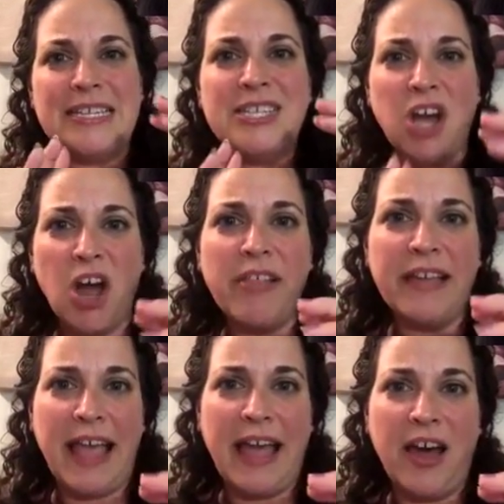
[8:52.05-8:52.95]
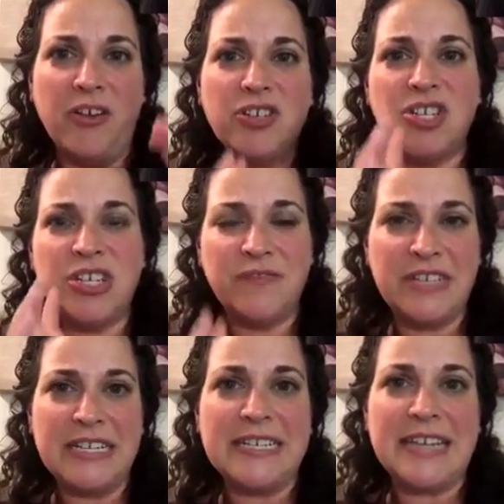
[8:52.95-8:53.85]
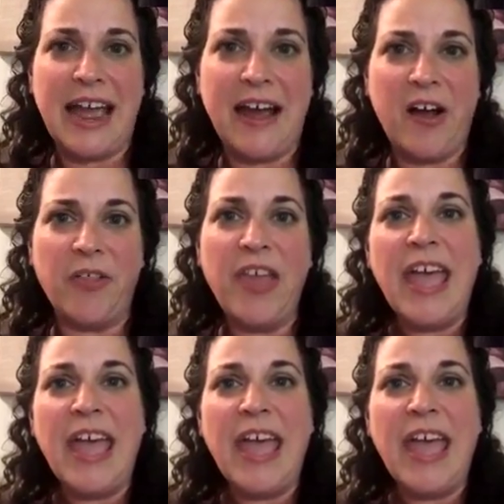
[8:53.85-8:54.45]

stalling out, shifting south,